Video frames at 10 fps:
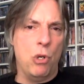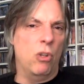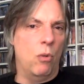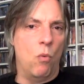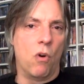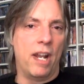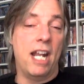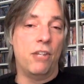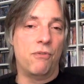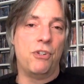Mule and Warren
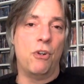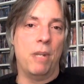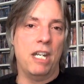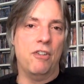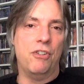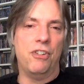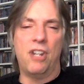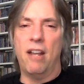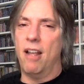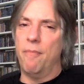Haynes for so many years is I,